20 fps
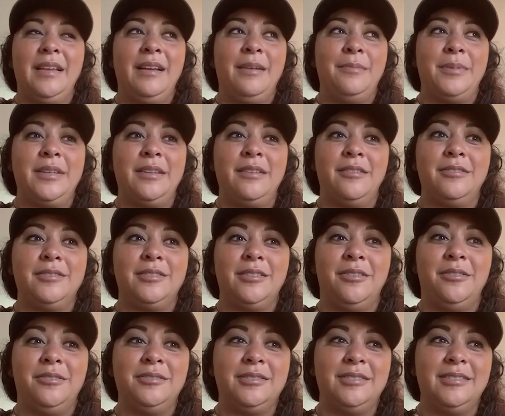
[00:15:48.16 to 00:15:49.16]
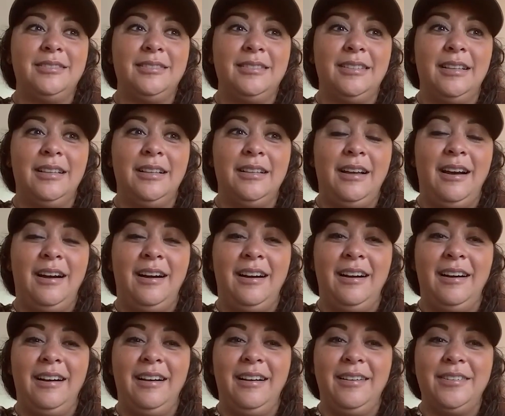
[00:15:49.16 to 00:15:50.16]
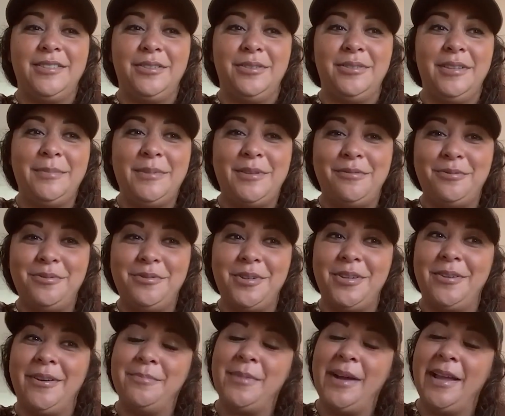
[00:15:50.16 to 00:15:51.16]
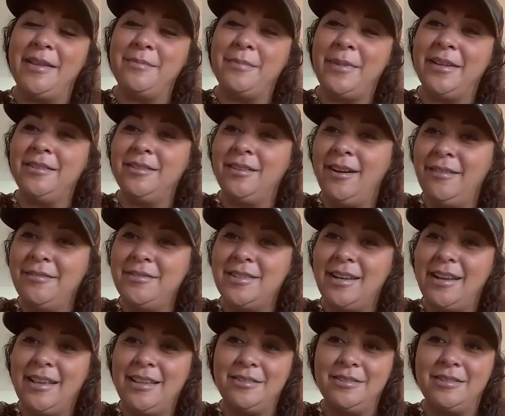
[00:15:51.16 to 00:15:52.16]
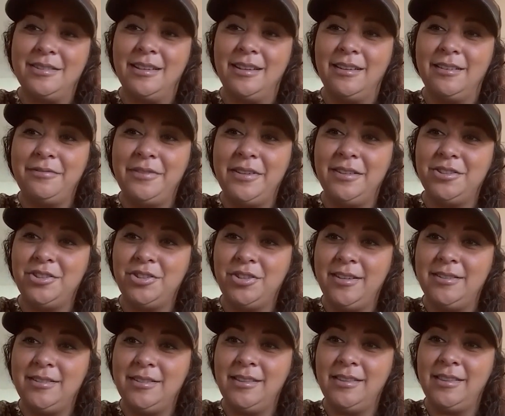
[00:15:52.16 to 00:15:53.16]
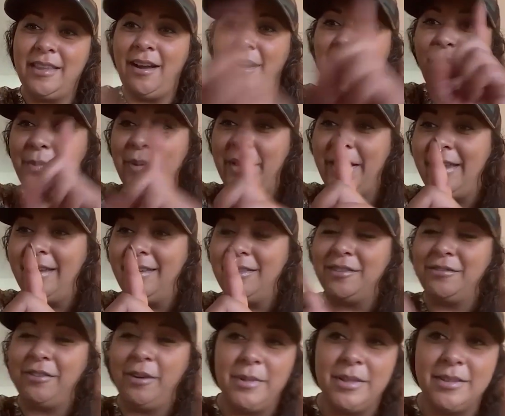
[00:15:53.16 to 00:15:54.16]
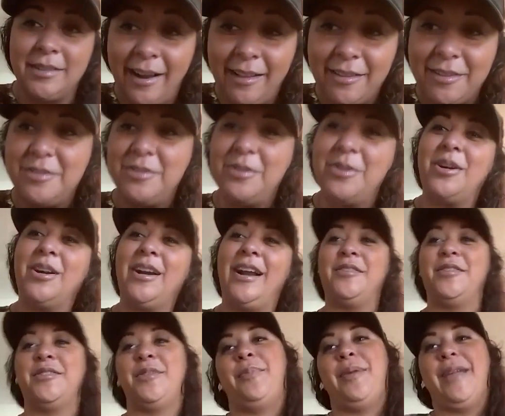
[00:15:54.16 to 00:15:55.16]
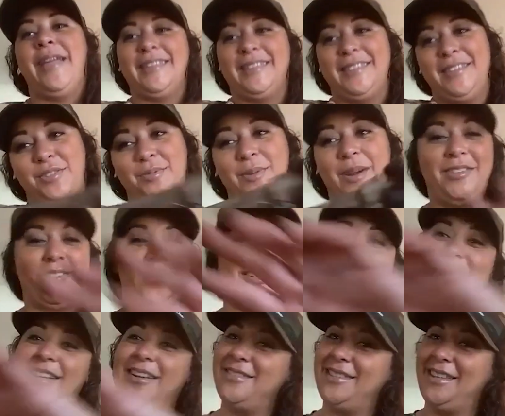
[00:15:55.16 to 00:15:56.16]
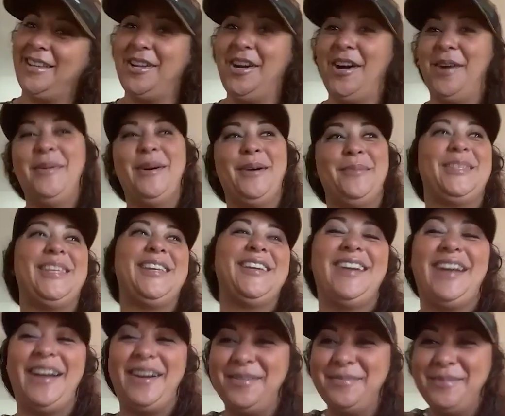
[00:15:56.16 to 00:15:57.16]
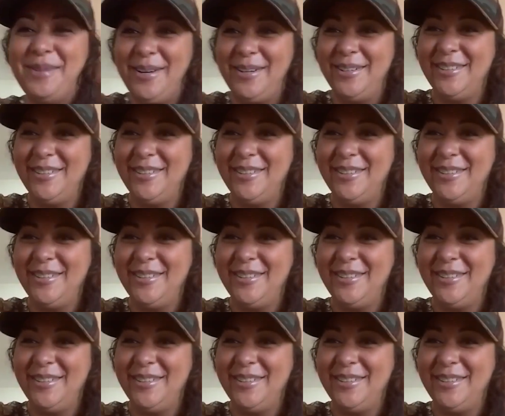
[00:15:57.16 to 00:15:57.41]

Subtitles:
But you know, don't let me fool you. My gloves that I used to field dress in, they are pink. They're from the dollar store, and they're the pink dishwashing gloves that come up to your elbows.